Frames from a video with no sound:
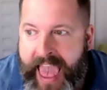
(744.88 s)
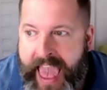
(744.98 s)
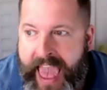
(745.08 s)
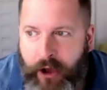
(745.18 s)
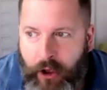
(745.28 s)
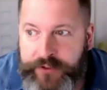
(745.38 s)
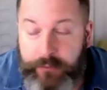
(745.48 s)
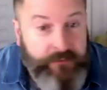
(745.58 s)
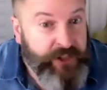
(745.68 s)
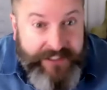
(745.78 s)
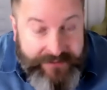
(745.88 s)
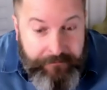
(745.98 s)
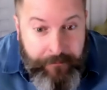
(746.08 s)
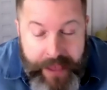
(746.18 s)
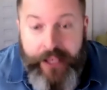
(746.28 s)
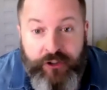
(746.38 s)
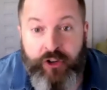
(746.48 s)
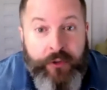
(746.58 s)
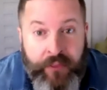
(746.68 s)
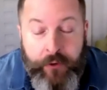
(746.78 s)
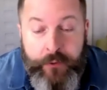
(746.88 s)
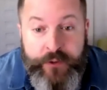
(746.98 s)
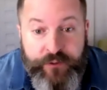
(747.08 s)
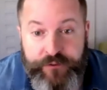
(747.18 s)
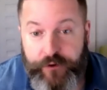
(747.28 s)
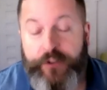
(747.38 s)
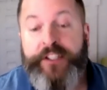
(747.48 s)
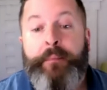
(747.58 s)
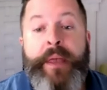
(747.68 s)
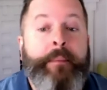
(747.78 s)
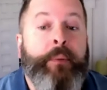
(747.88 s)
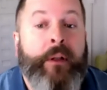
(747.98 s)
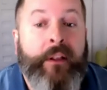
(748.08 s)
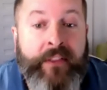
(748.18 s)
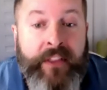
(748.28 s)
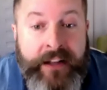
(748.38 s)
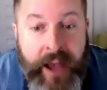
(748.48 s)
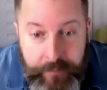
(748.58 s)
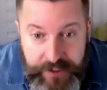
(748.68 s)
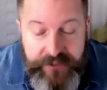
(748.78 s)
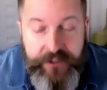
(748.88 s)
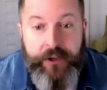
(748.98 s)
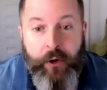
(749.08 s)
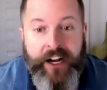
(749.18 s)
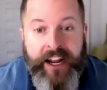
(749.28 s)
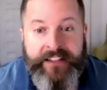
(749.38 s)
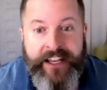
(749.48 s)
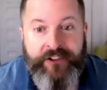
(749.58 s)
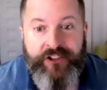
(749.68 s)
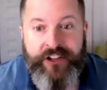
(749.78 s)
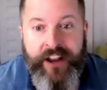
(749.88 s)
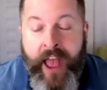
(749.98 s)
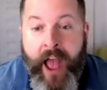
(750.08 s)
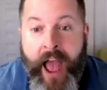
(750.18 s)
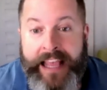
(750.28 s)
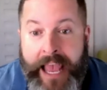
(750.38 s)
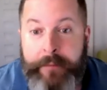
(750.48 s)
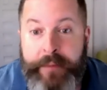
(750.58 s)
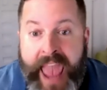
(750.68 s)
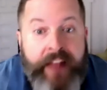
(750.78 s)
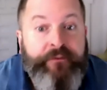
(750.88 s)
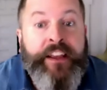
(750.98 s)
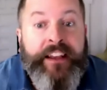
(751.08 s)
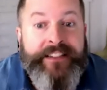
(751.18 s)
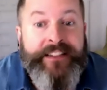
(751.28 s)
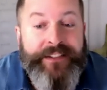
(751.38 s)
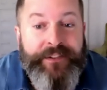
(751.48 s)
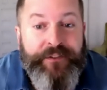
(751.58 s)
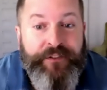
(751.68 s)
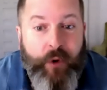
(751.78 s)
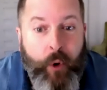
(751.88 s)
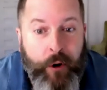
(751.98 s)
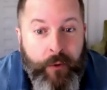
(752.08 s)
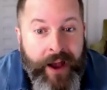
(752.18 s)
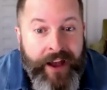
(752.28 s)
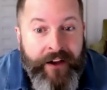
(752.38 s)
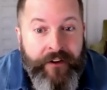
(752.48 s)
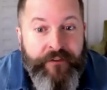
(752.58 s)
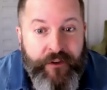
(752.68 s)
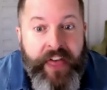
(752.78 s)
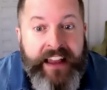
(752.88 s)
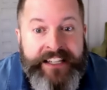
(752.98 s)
and also just making sure that those first people that come into the organization can be advocates for that